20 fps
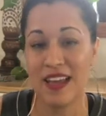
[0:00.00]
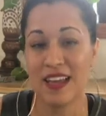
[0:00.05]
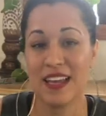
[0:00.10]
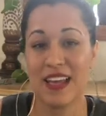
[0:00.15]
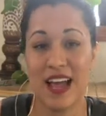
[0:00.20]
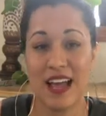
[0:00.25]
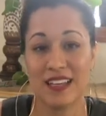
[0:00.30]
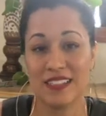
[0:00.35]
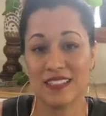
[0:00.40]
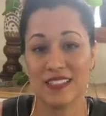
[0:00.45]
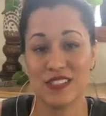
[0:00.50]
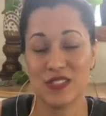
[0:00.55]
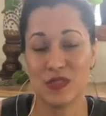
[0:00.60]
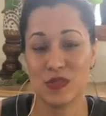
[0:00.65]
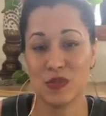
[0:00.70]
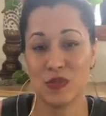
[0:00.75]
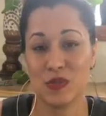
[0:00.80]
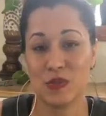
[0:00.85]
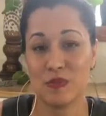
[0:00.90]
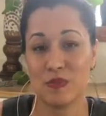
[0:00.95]
gotten
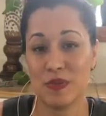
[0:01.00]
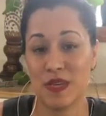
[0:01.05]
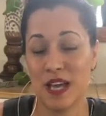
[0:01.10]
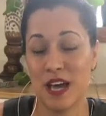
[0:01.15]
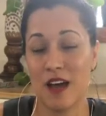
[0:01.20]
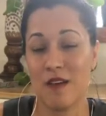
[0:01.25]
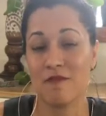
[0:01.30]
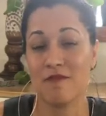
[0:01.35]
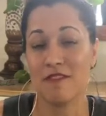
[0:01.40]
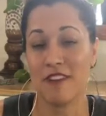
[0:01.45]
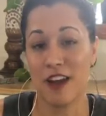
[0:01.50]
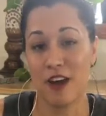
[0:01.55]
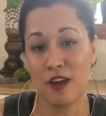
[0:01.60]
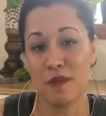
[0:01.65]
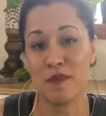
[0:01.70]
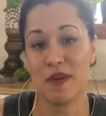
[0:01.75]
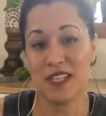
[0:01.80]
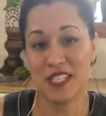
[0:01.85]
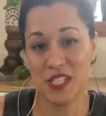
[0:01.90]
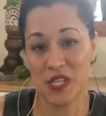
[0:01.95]
to become very
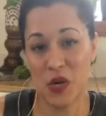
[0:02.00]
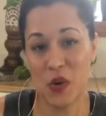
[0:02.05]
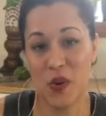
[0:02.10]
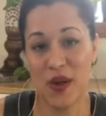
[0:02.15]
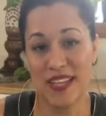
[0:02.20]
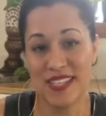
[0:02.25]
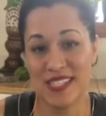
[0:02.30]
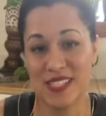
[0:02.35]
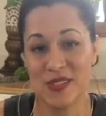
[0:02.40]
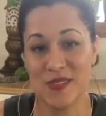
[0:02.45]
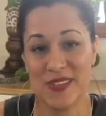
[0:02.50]
much acquainted